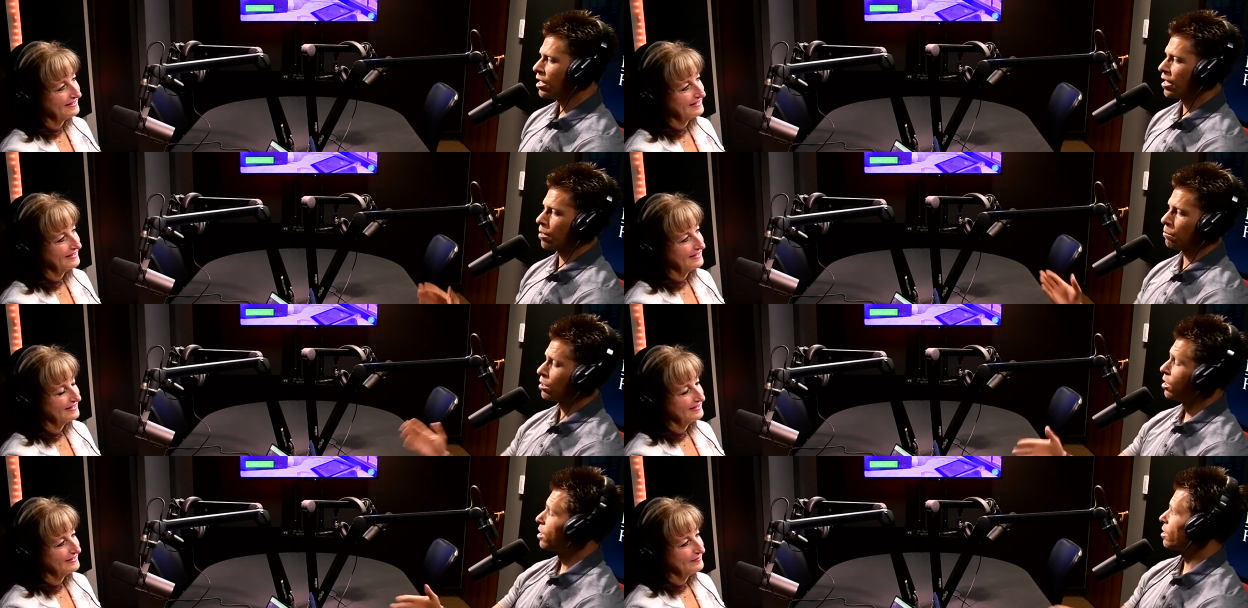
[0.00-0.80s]
Speaker 1: and
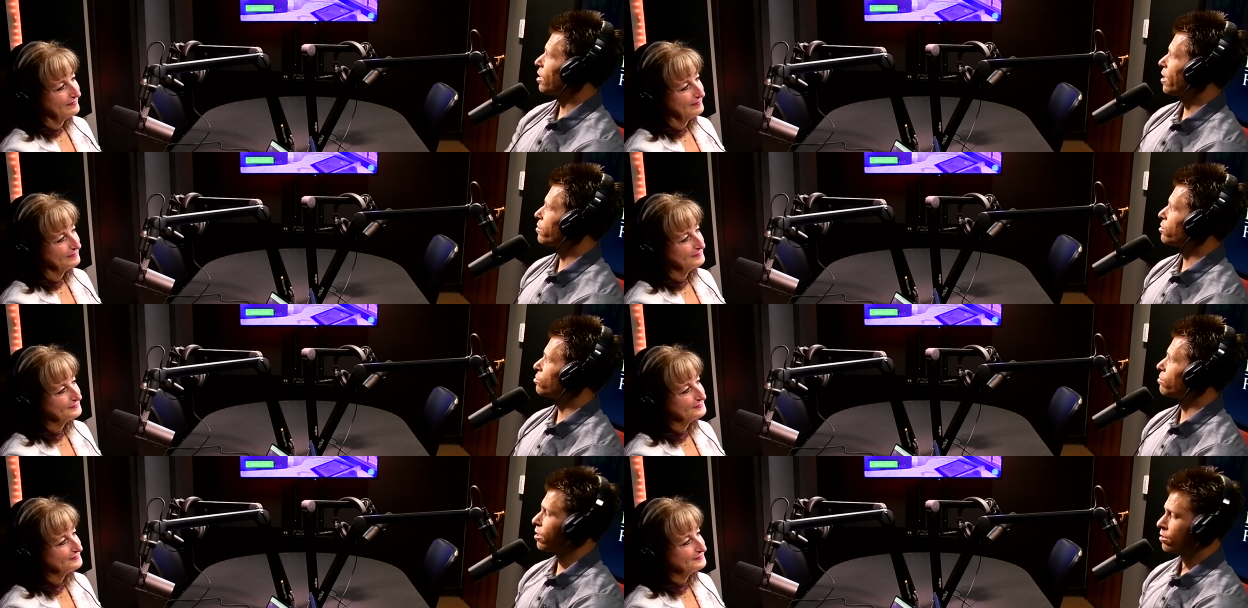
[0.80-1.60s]
I'm glad
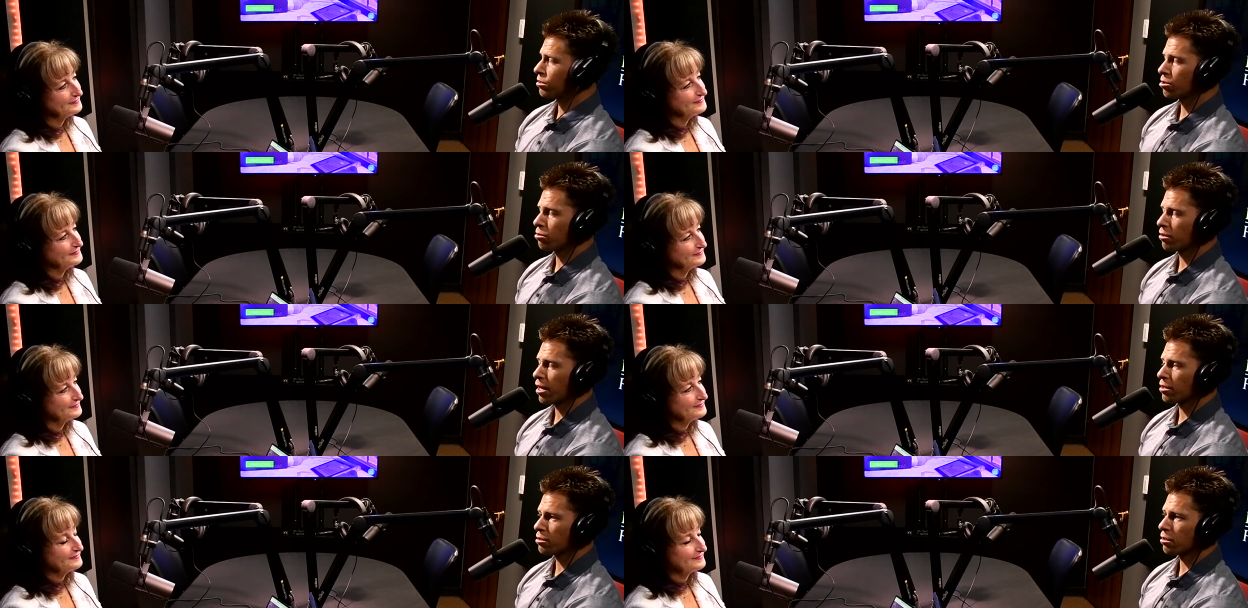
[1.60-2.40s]
that you got this
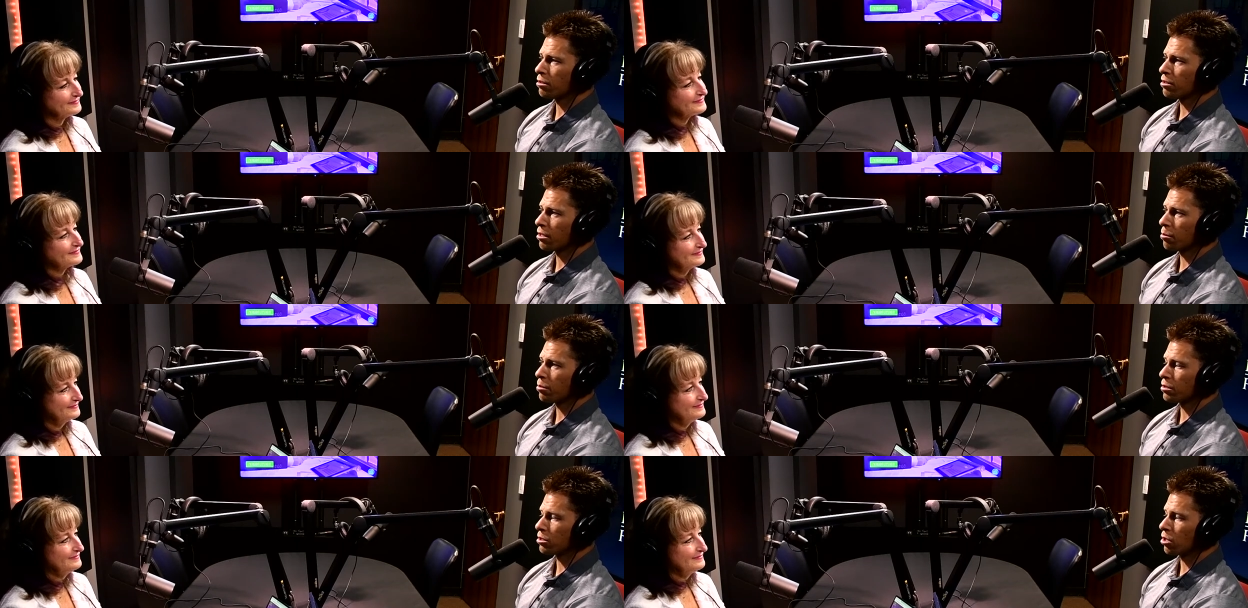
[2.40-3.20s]
total cash clarity
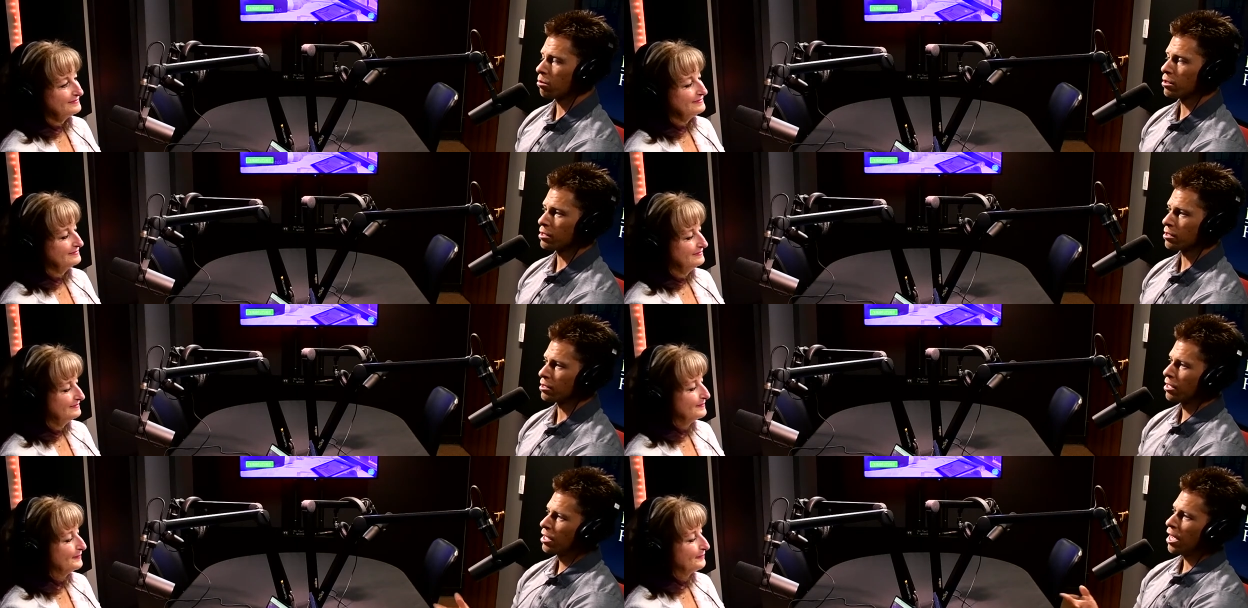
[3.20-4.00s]
up and
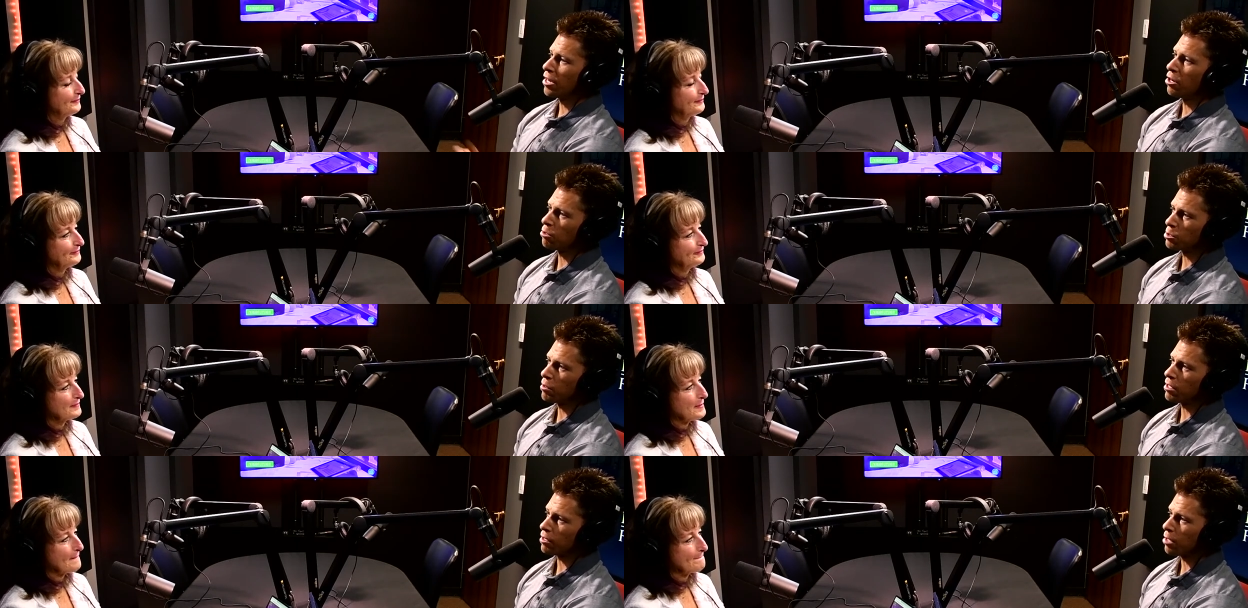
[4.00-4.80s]
going. And I know
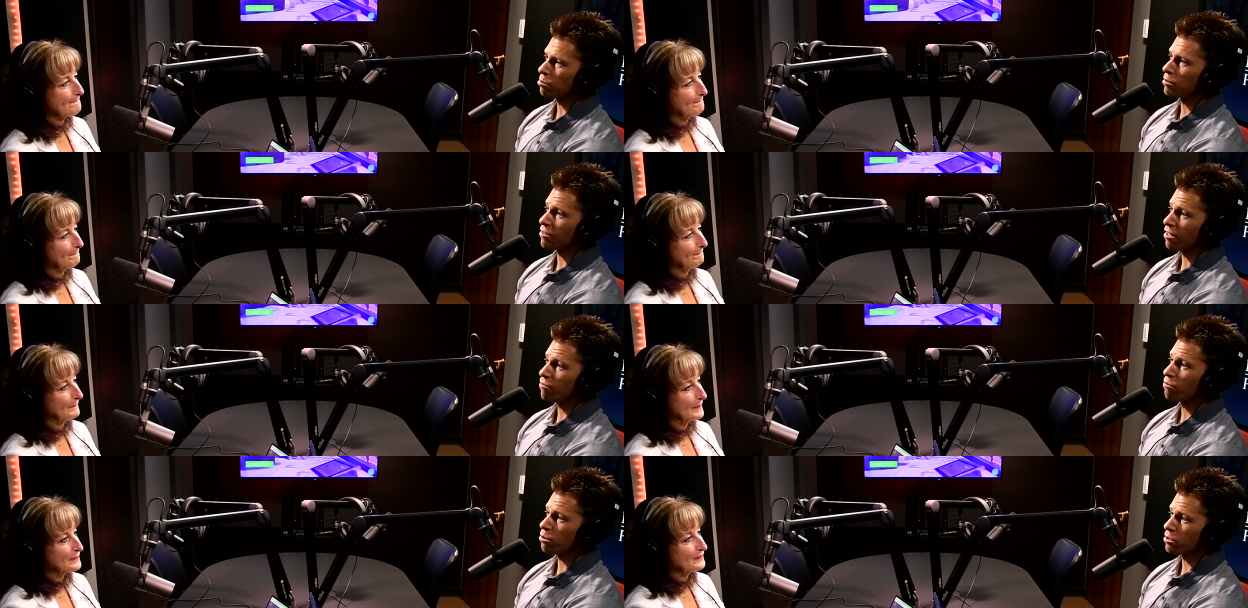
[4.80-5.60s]
it's been a labor of
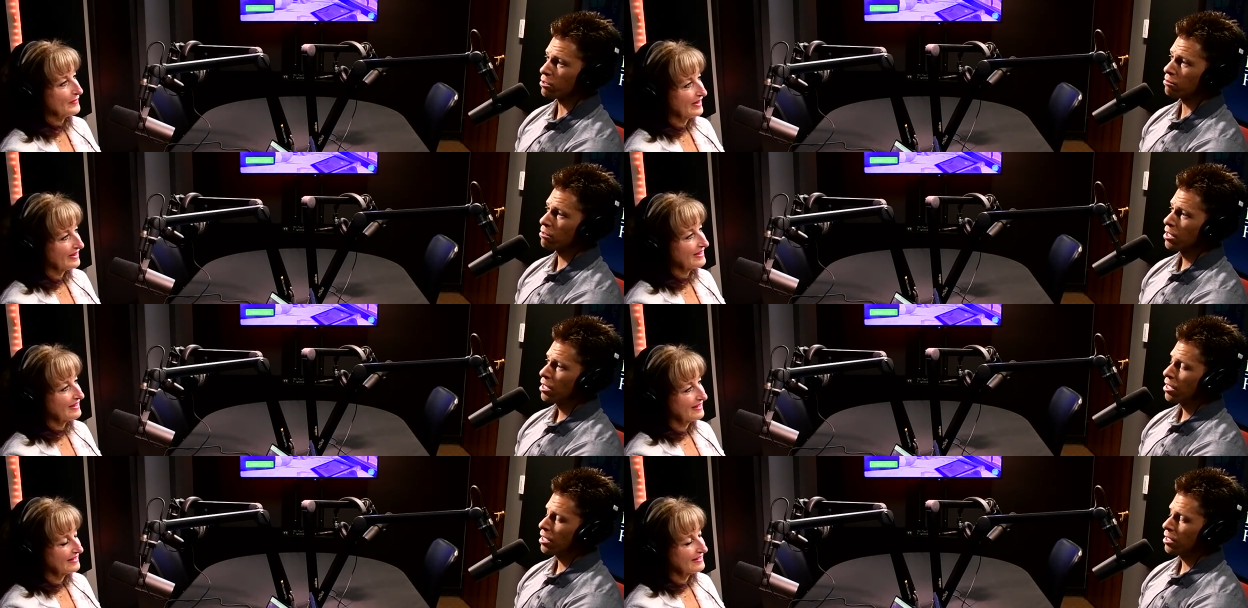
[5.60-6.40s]
love for you,
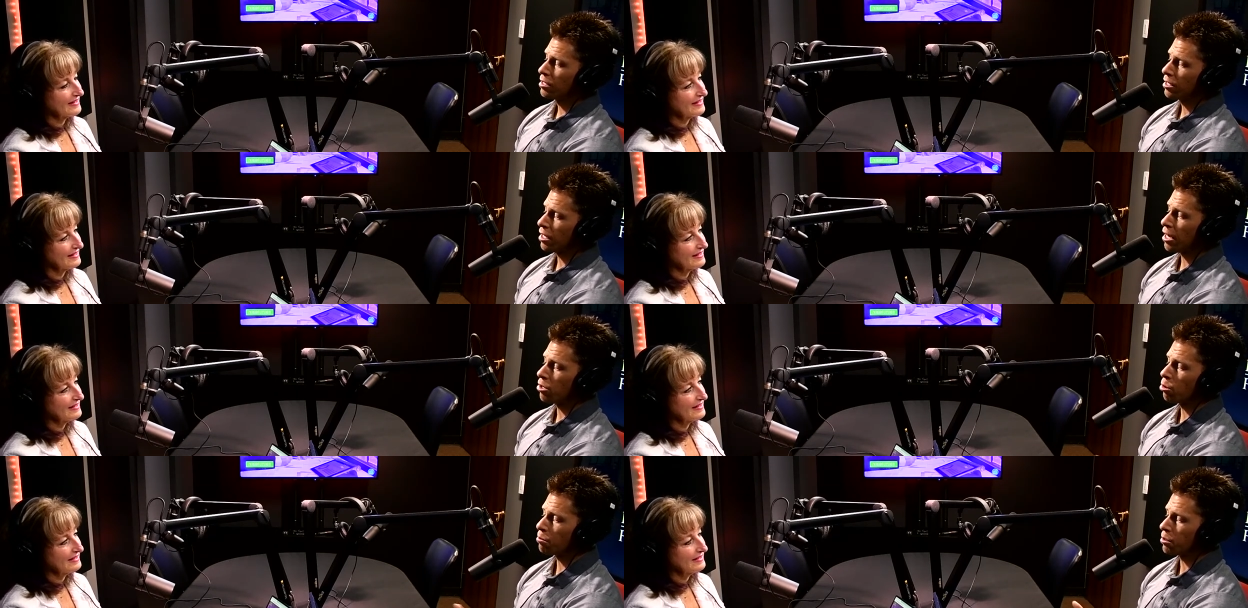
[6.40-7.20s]
and uh,
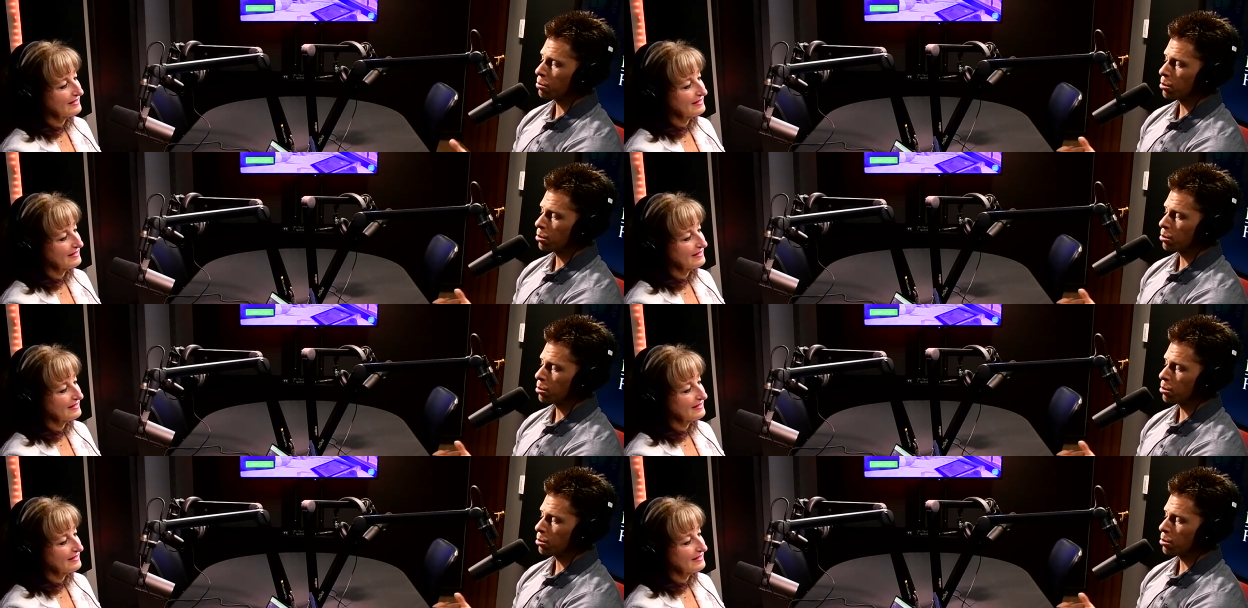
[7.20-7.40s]
I hope that